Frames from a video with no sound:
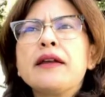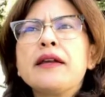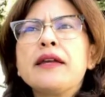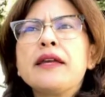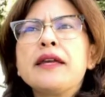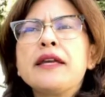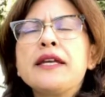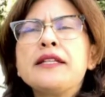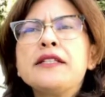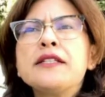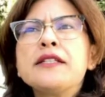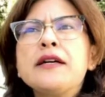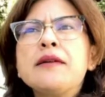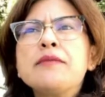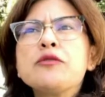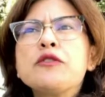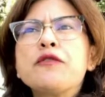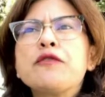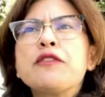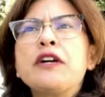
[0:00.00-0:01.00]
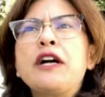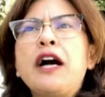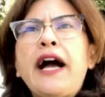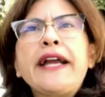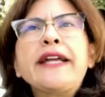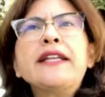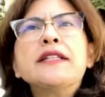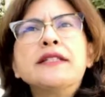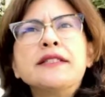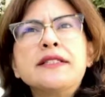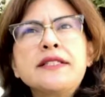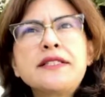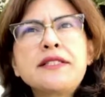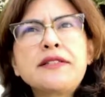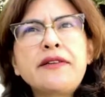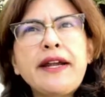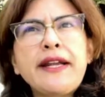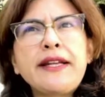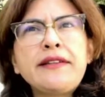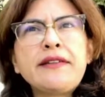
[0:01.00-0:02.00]
in terms of
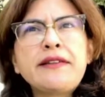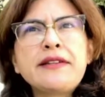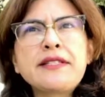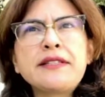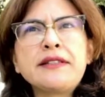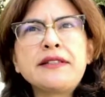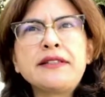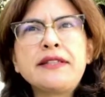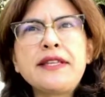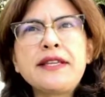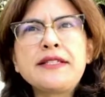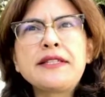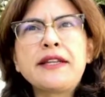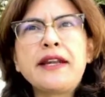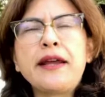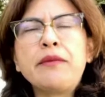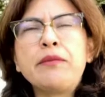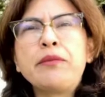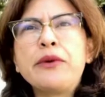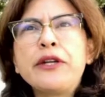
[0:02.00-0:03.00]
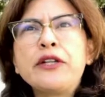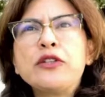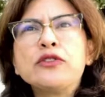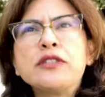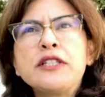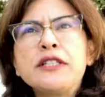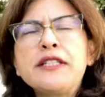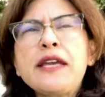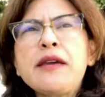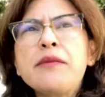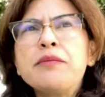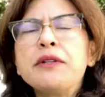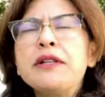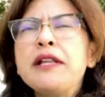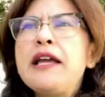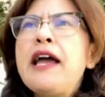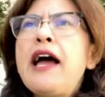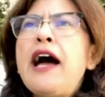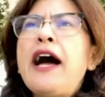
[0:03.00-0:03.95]
guidance, right, there are certain things that I'll bring to the table.